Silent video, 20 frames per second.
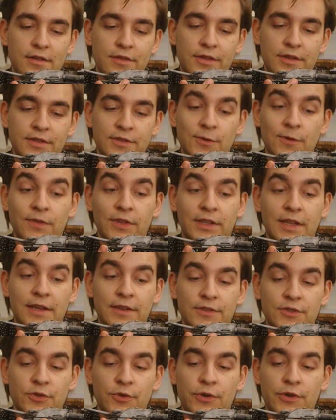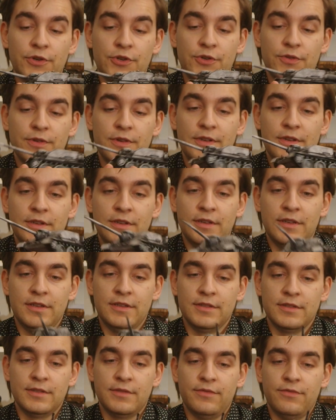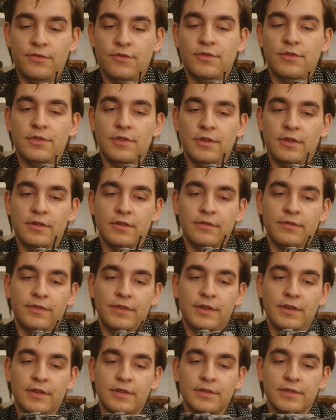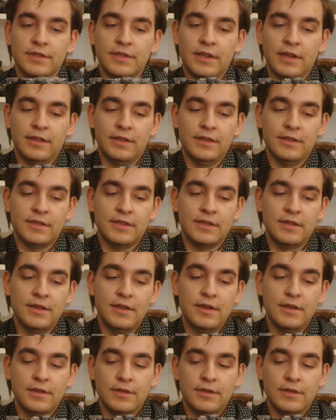the Soviet tank destroyer tree is full of vehicles like this.